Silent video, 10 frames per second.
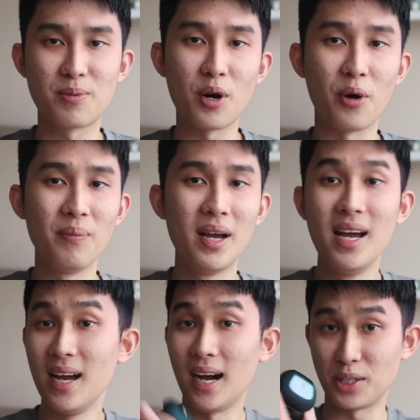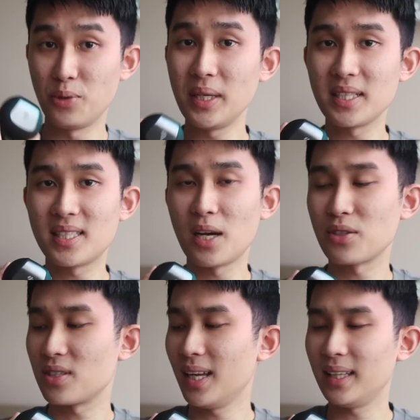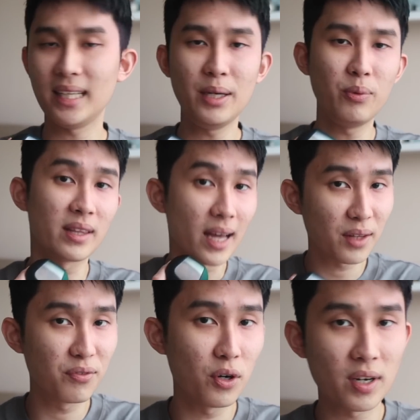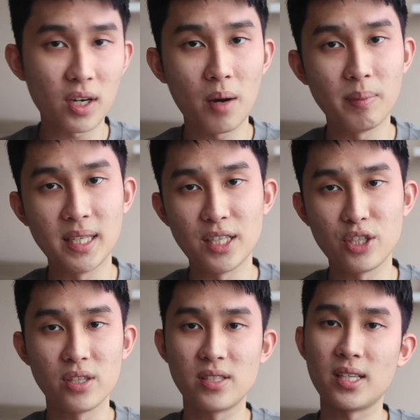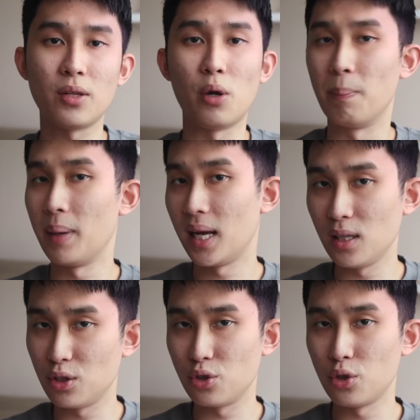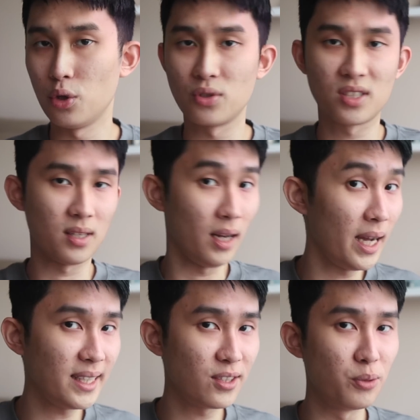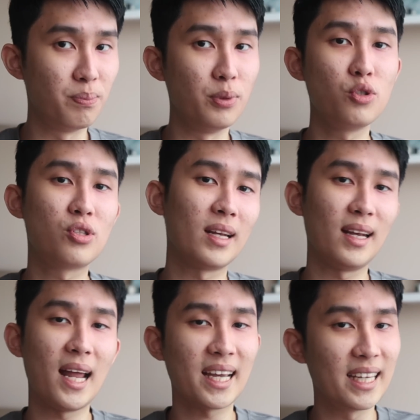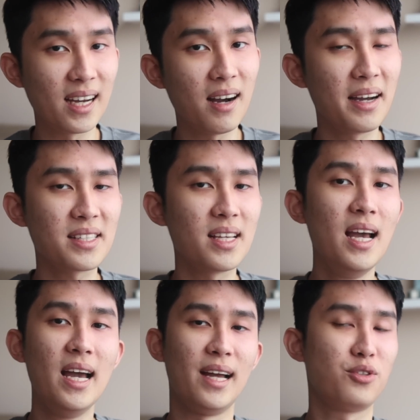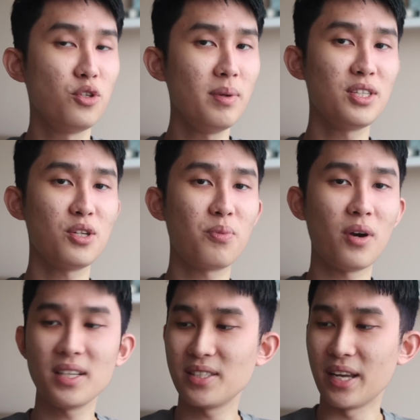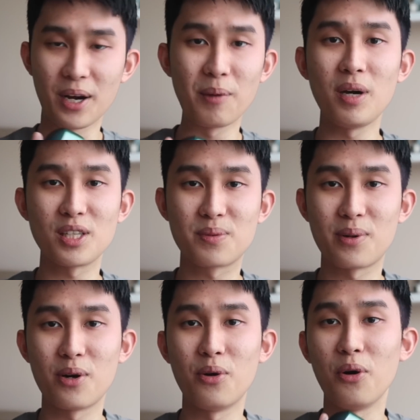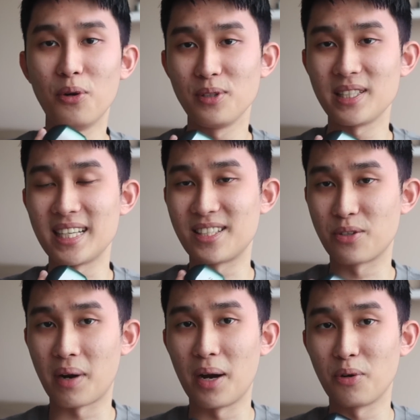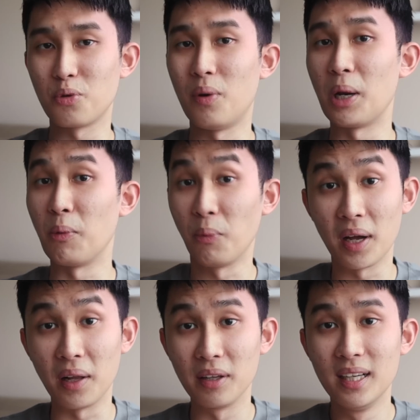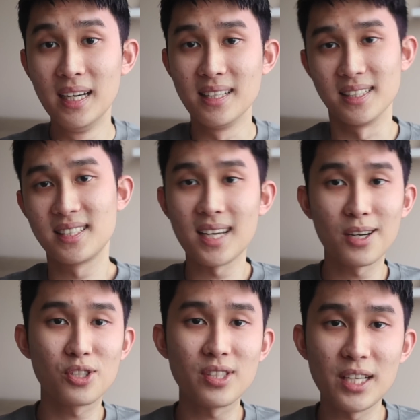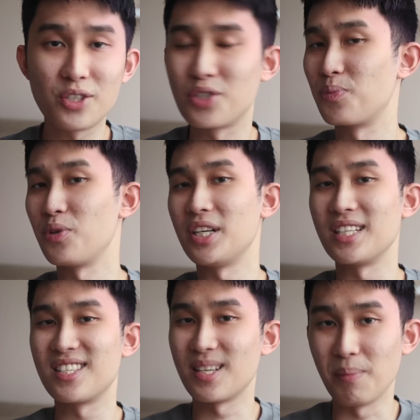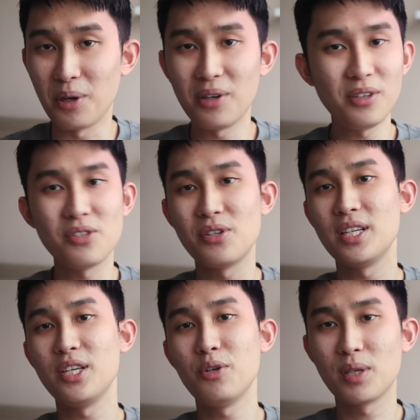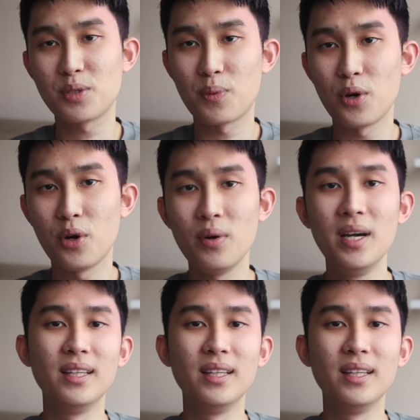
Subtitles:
Pro. I tweaked the sound slightly with headphone accommodation set on balanced tone slight to boost the lacking highs, and to my surprise the AirPods Pro holds its ground quite well. The soundstage is pretty similar to the NeoBuds Pro.